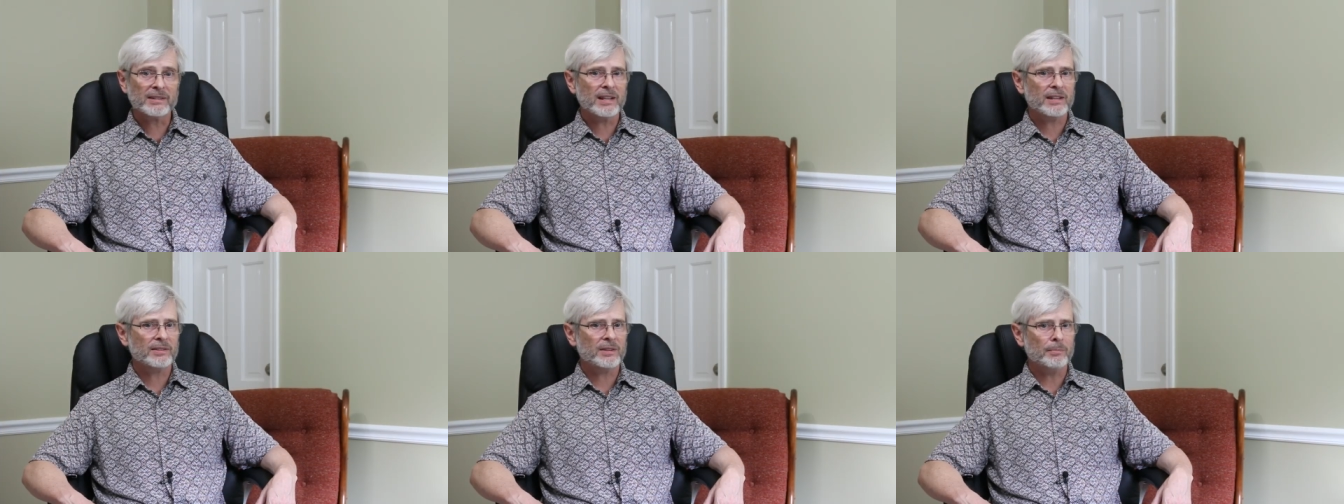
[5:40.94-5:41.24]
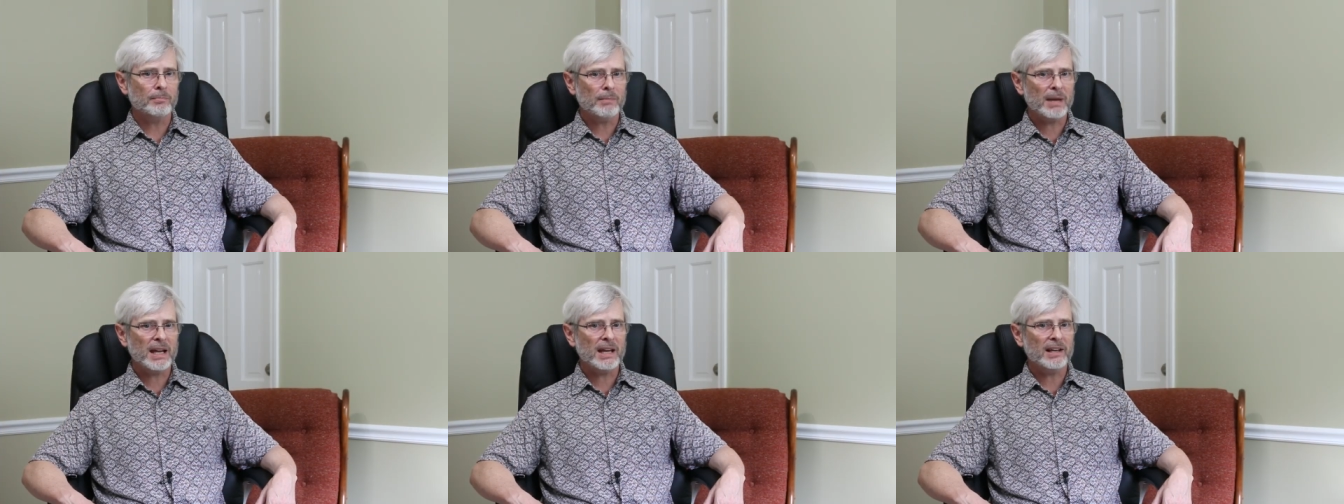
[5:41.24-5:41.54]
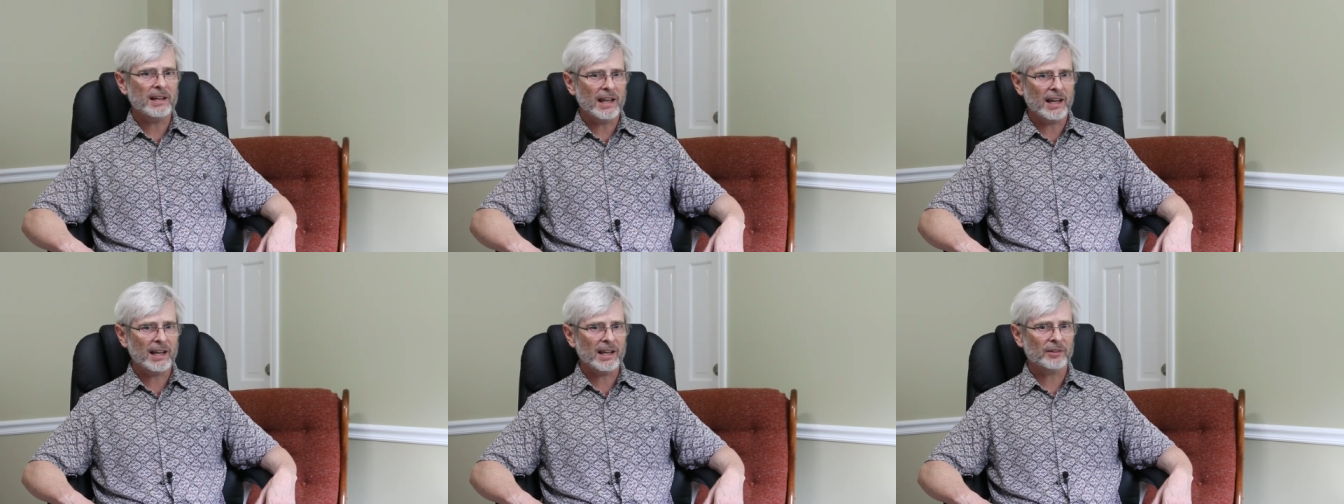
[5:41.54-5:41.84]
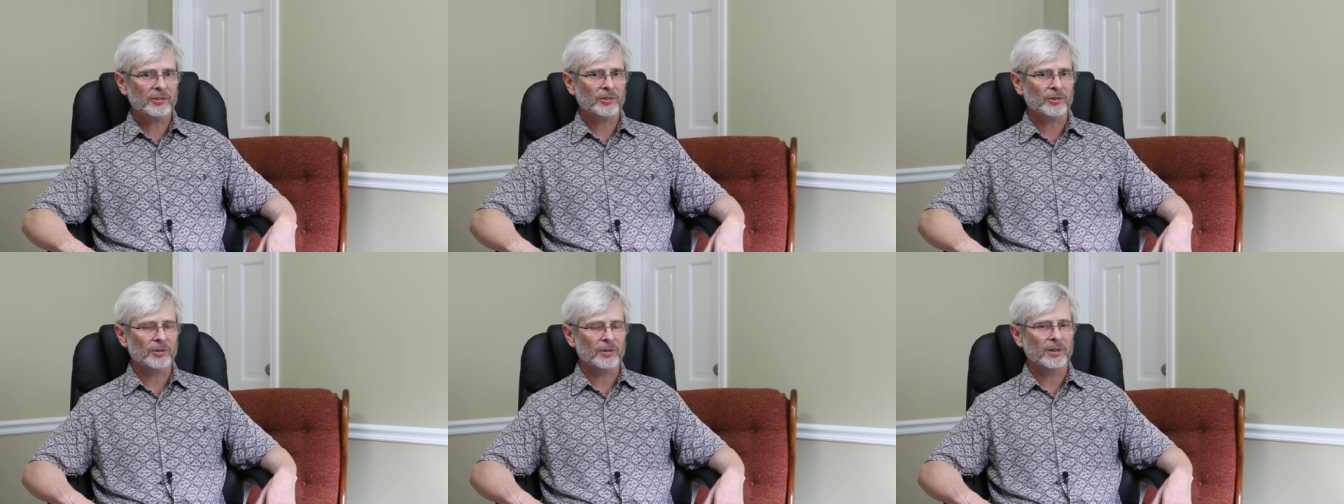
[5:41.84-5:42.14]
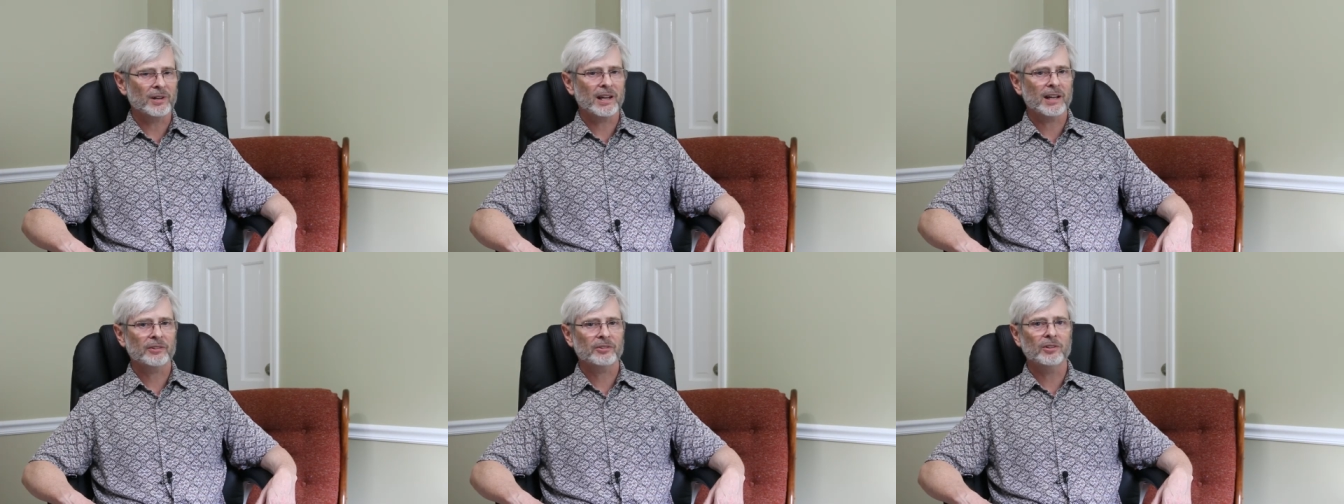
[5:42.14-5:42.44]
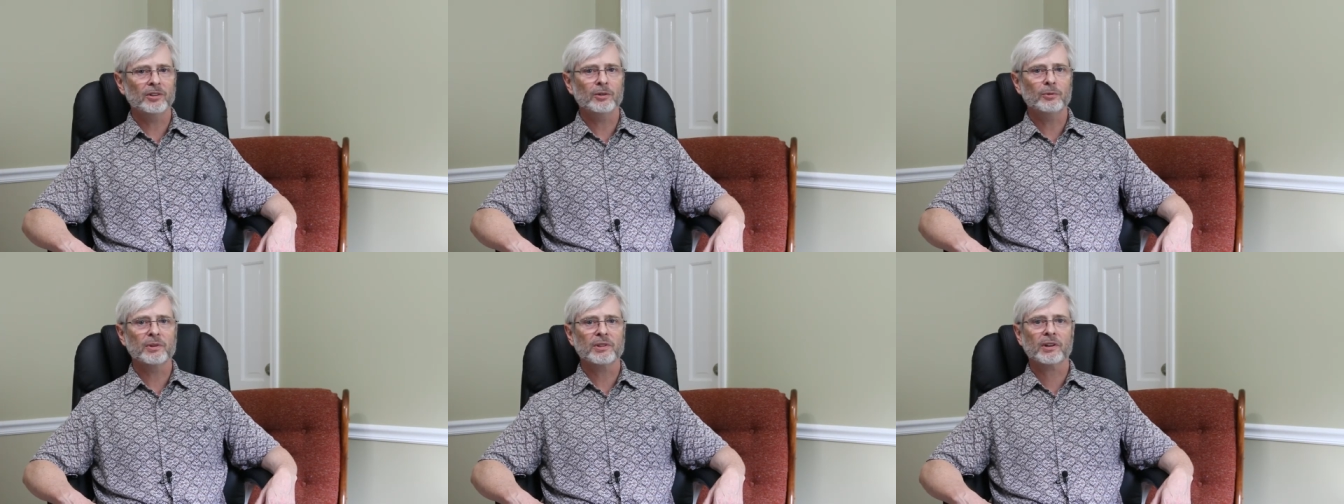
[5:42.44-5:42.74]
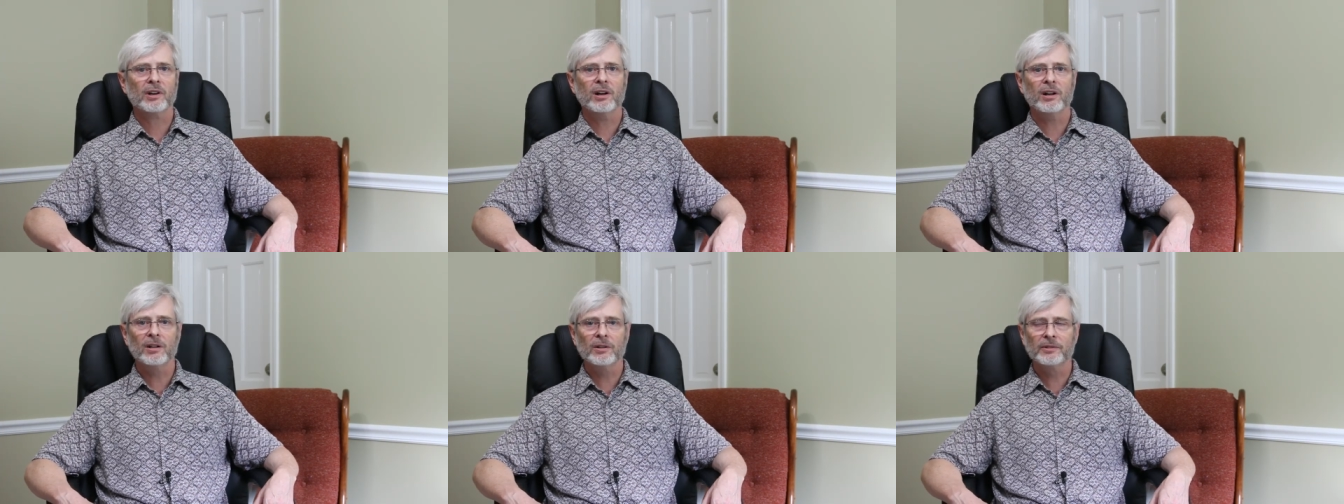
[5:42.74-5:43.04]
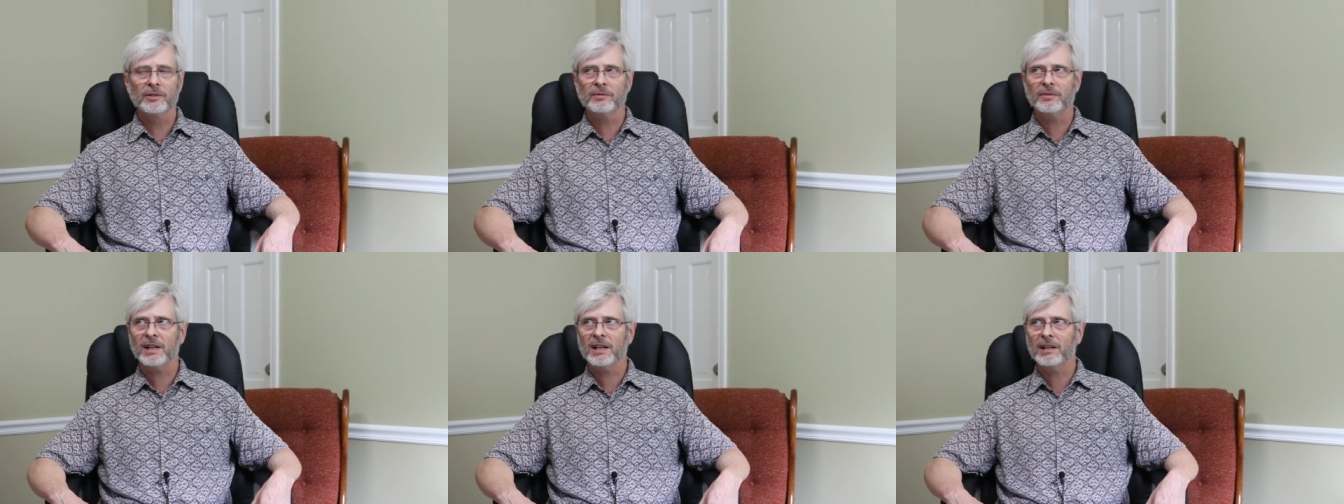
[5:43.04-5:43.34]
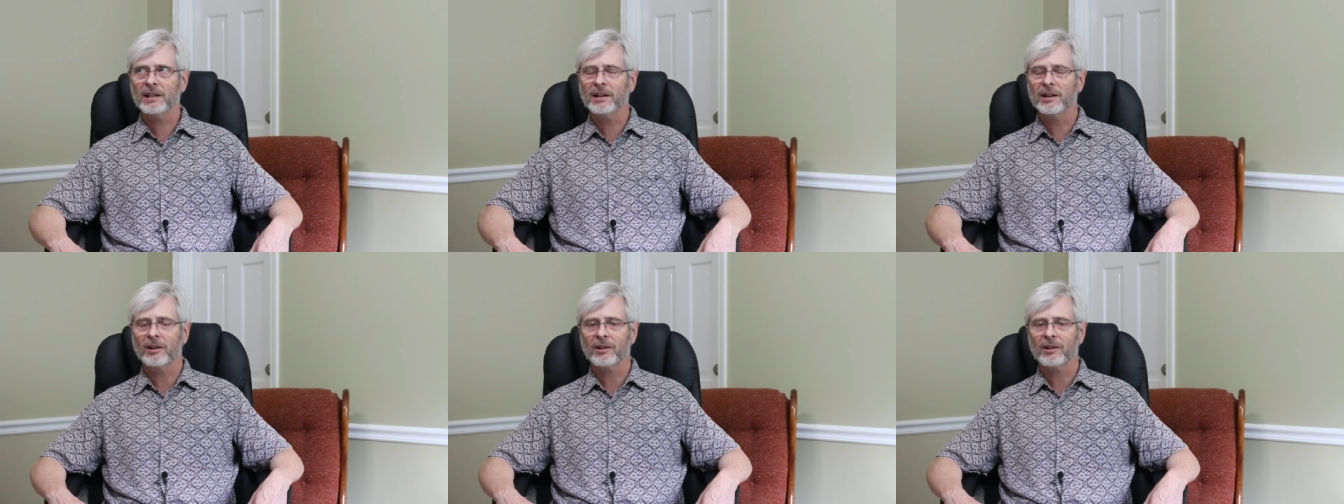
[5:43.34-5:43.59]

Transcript: that the main answer has to do with cultivating